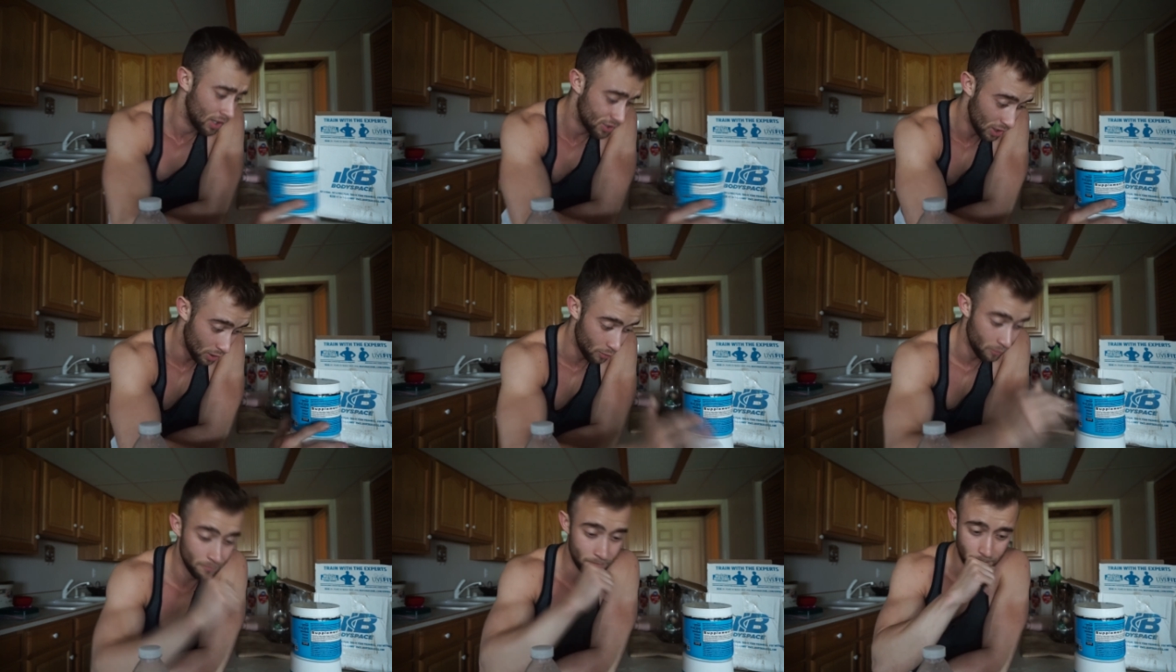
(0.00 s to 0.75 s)

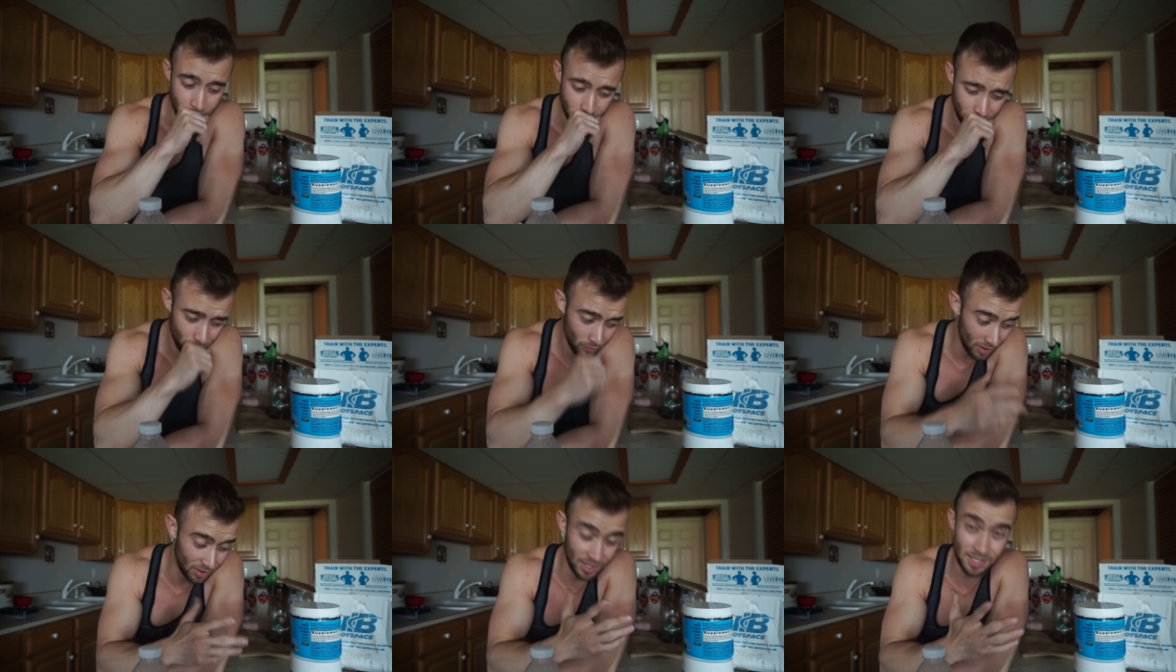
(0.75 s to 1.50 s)
So
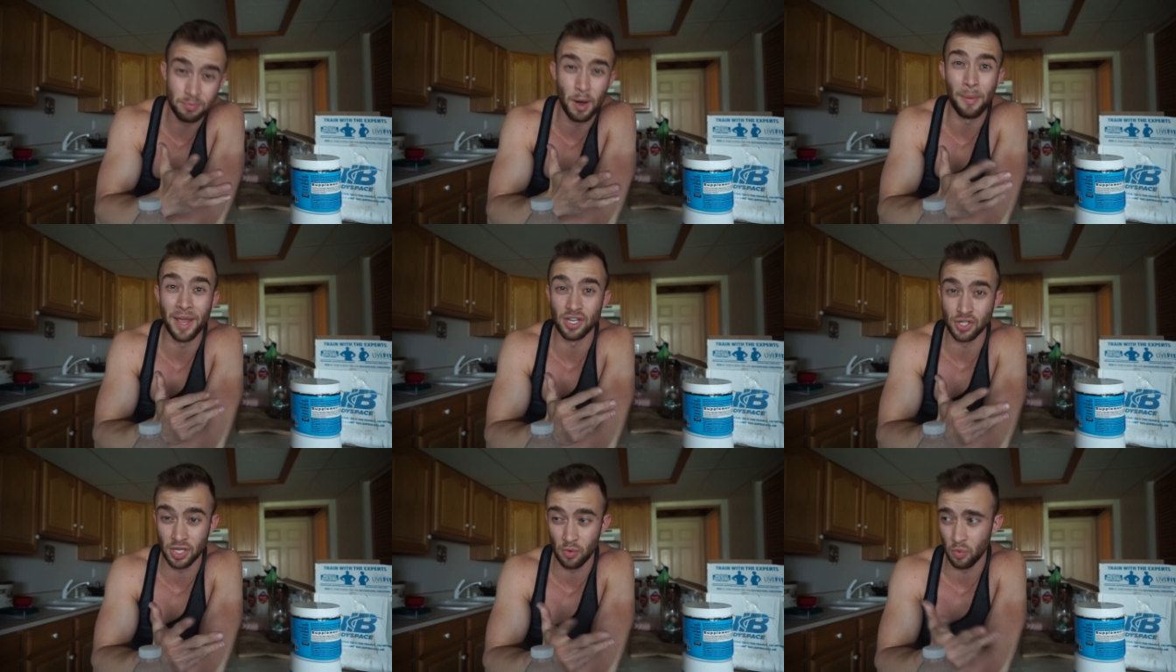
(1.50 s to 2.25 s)
does Pump
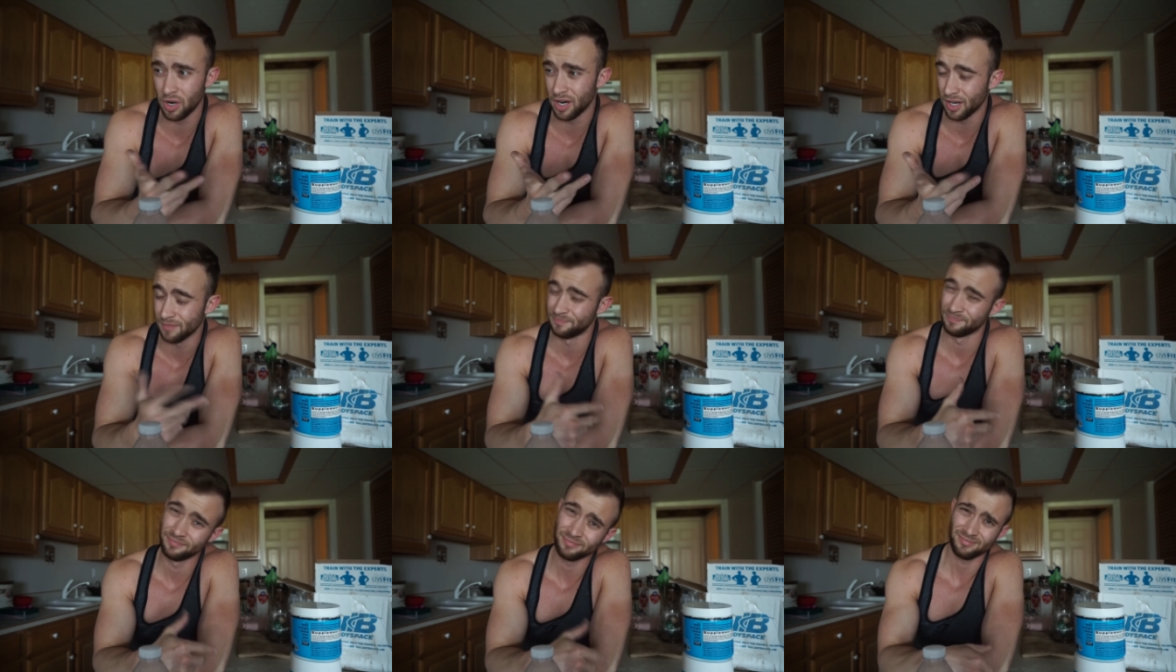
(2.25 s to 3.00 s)
H D work?
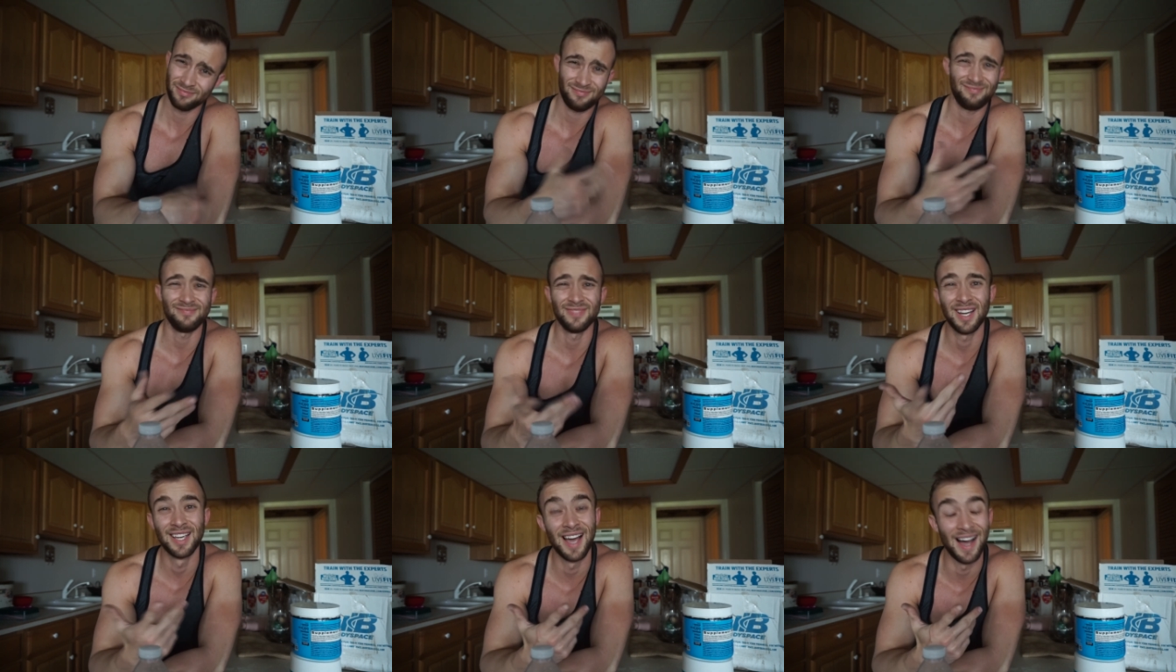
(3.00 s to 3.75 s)

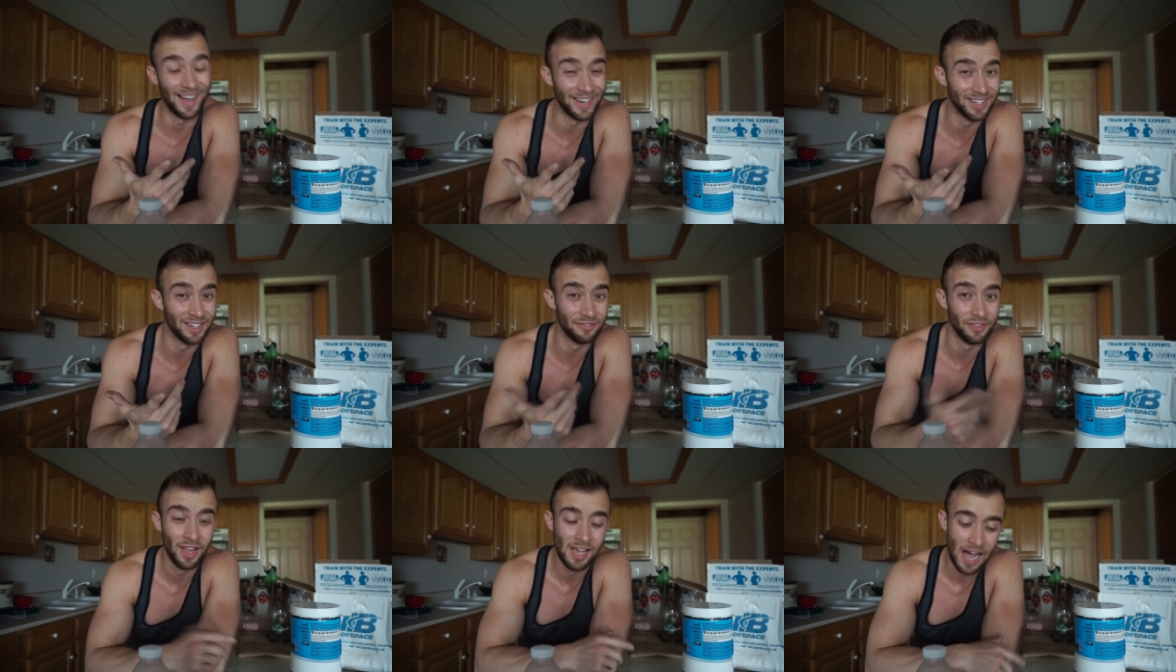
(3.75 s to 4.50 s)
Kind of.
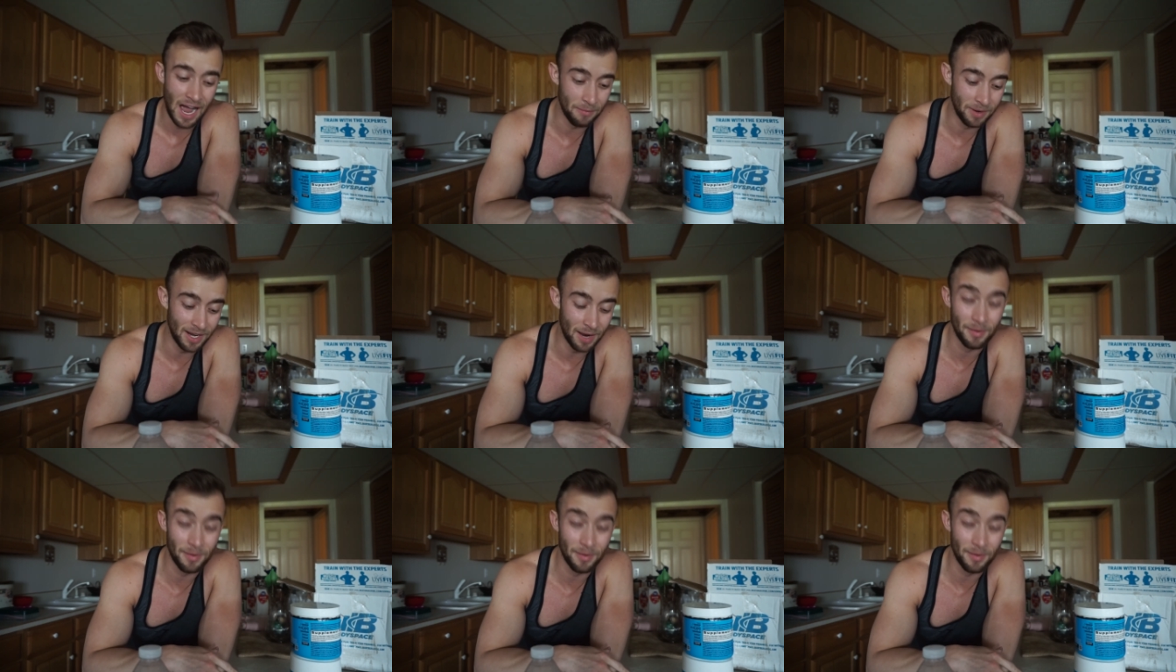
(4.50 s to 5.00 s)
I mean,